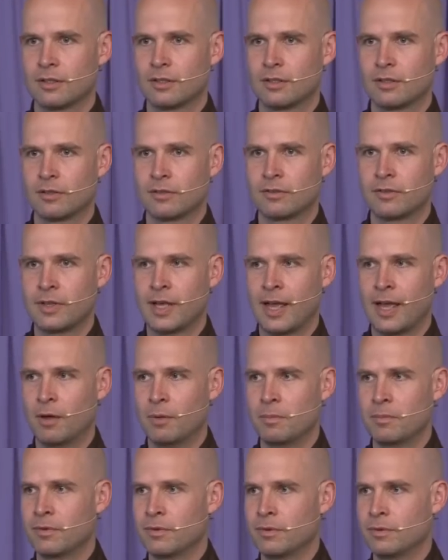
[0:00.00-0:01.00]
So that
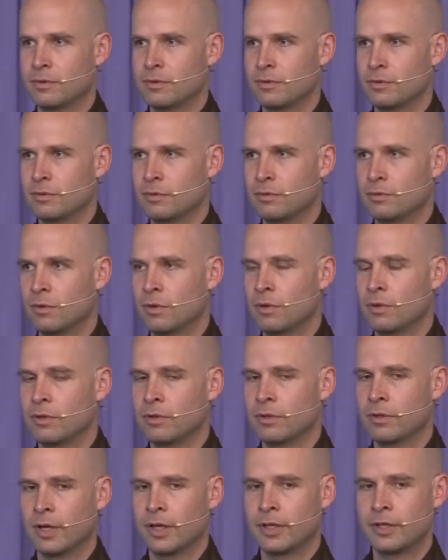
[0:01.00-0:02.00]
helps you to grow
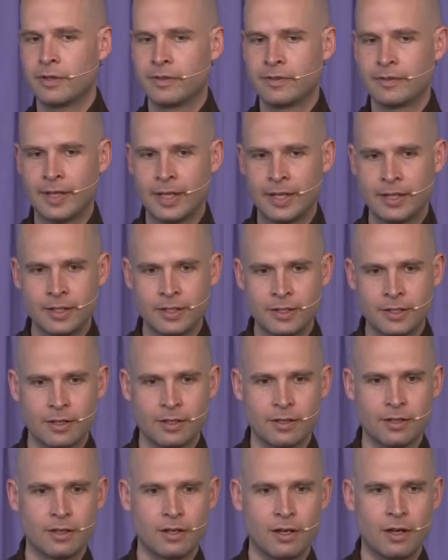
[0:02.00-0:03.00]
your
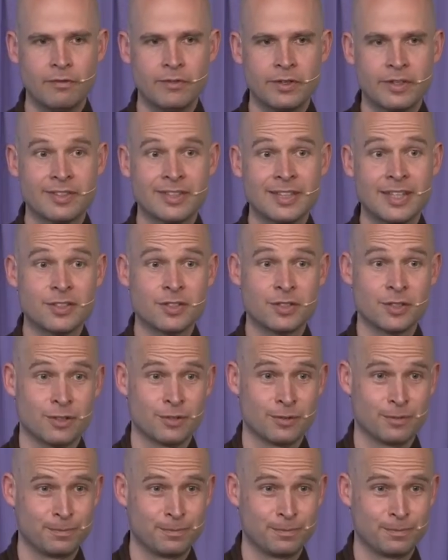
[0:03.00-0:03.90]
understanding of its nature.